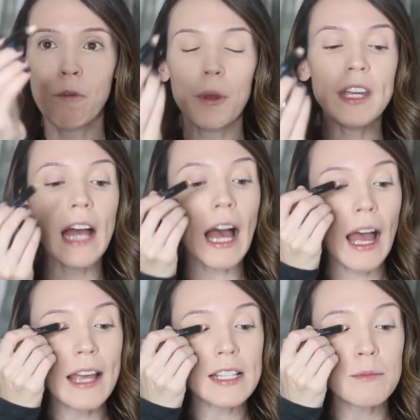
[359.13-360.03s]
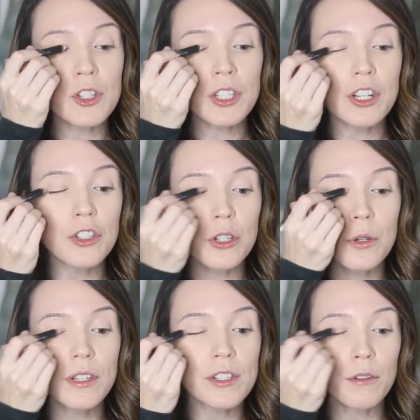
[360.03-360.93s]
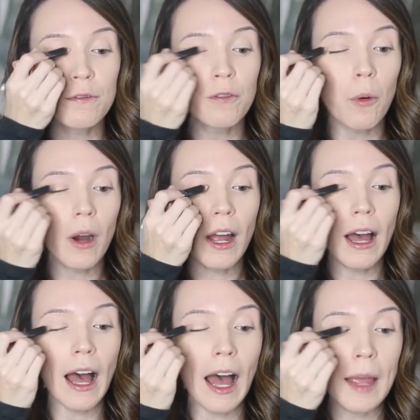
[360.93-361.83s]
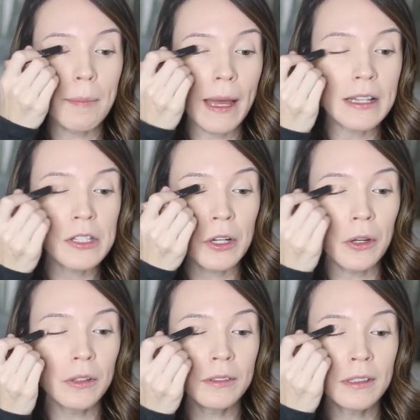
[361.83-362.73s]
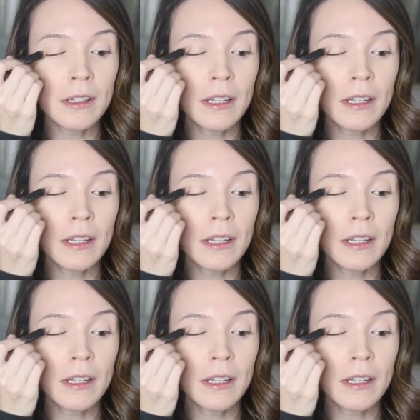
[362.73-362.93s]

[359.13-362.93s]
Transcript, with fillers: For the eyes, I'm just gonna do the Sephora eye pencil.